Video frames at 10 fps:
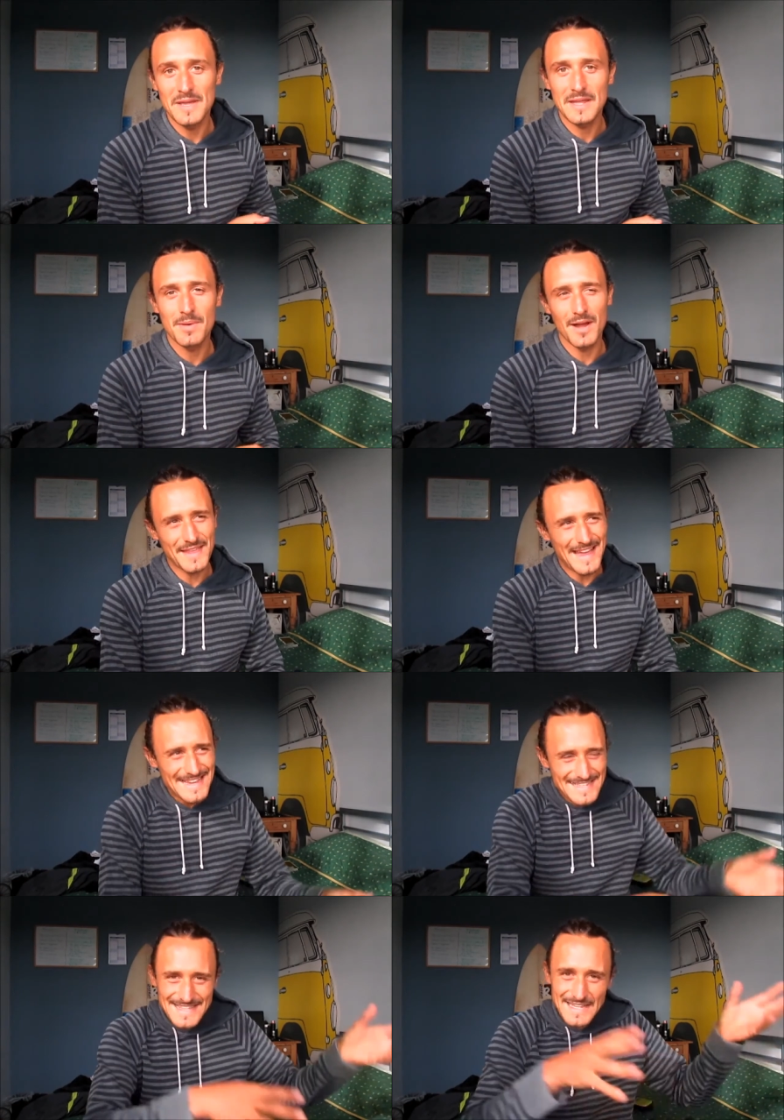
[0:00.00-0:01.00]
me but that
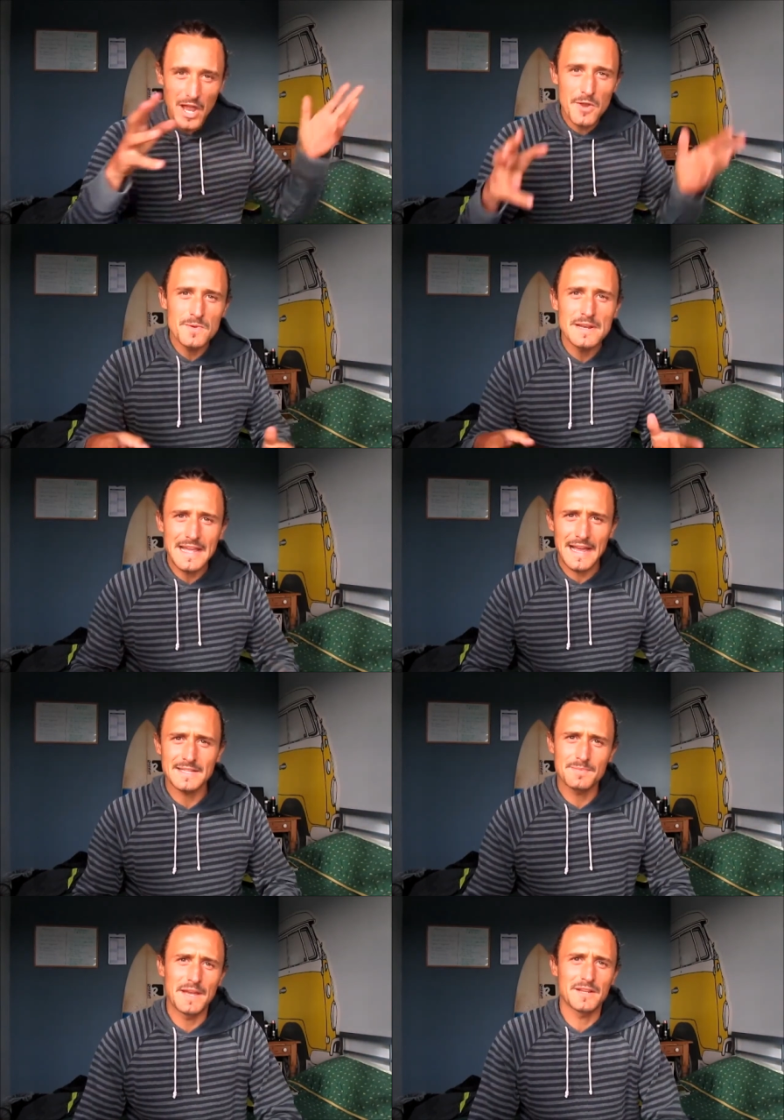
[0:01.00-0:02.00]
isn't the only
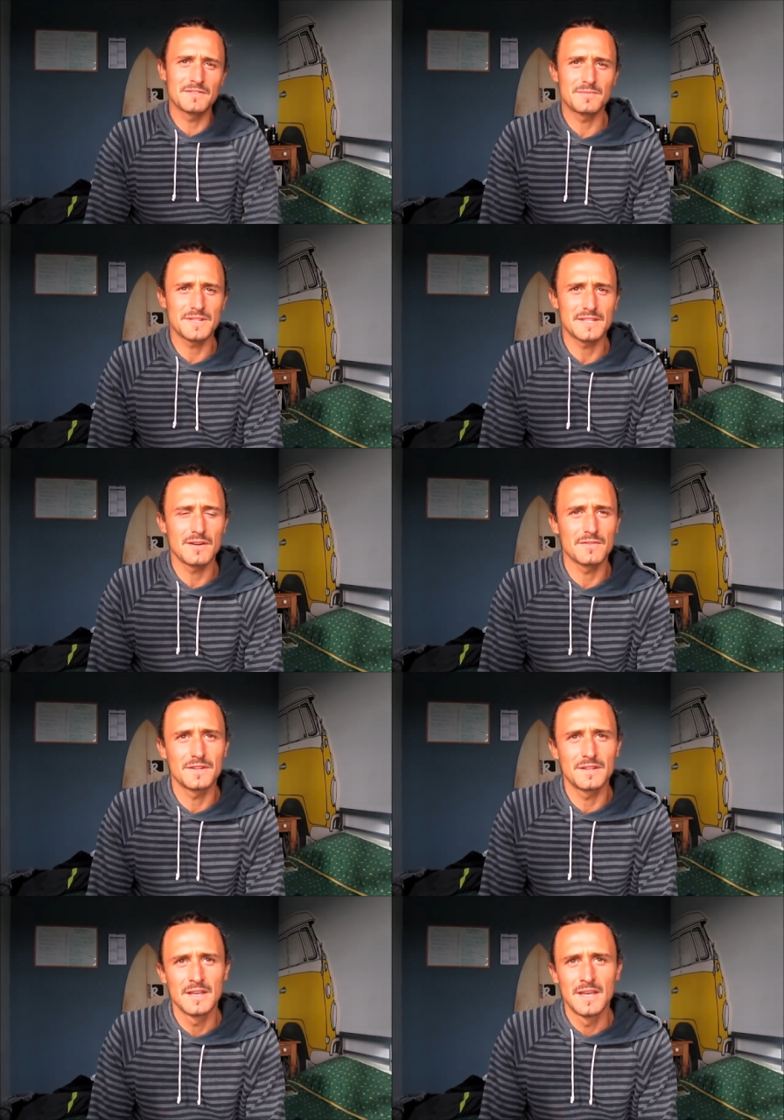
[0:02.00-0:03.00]
aspect of myself
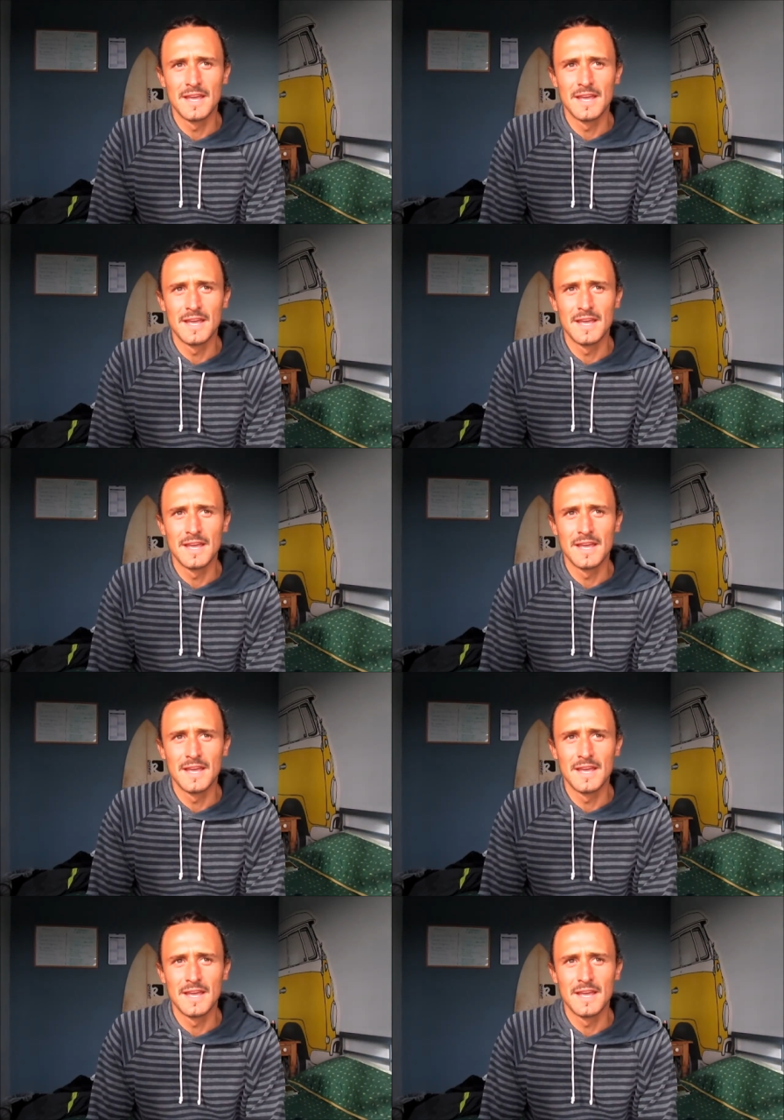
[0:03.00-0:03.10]
and